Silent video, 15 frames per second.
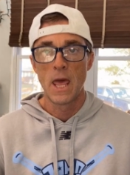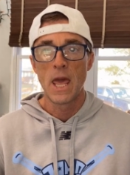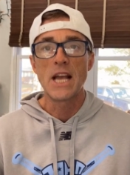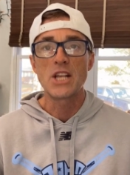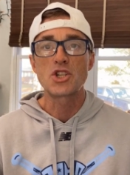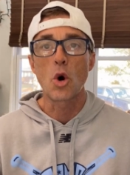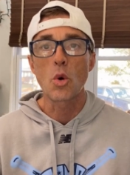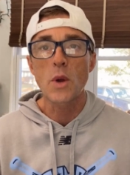
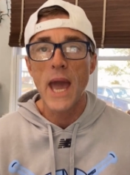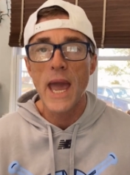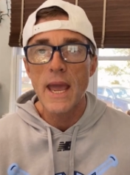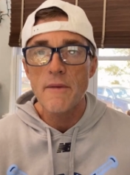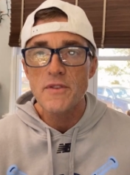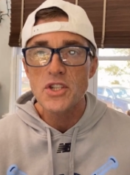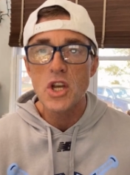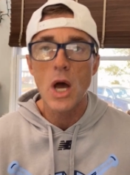It's okay
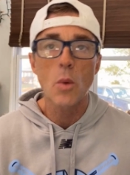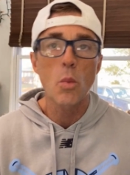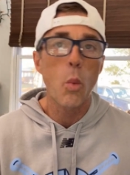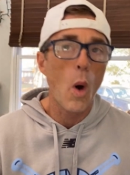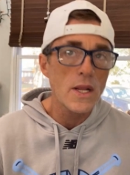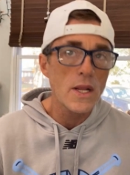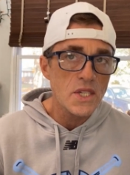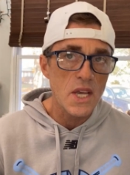if it's on
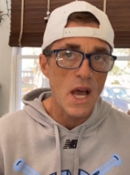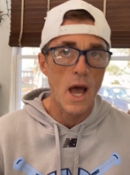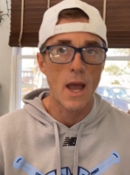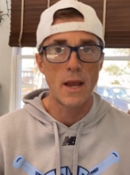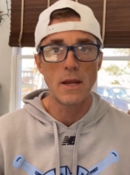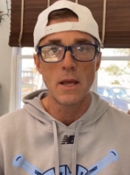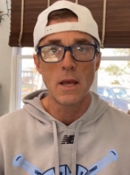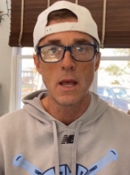one
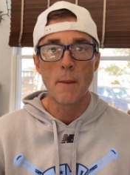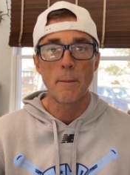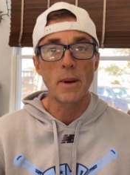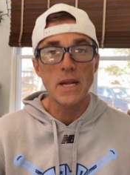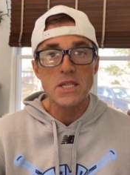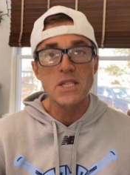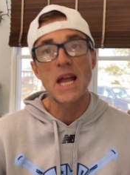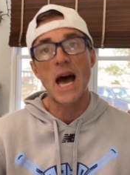side, but
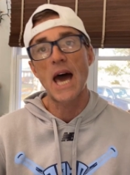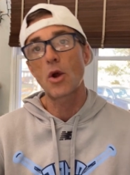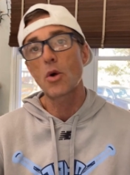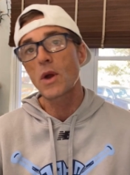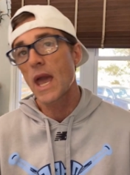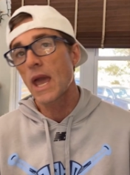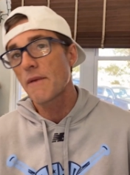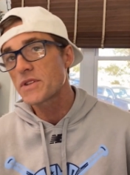it's not
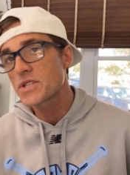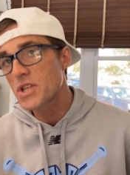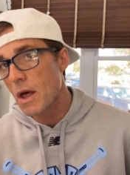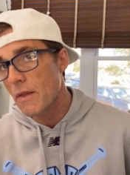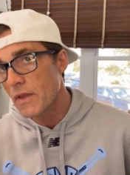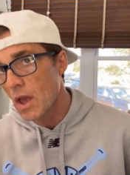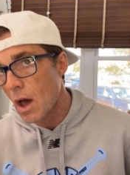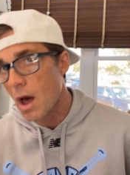okay if it's
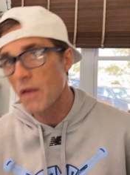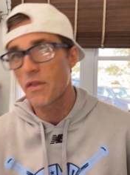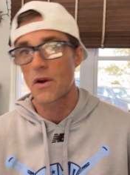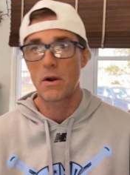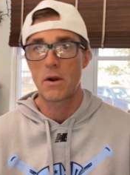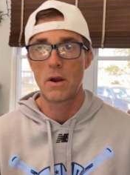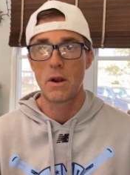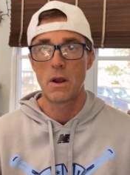on the other.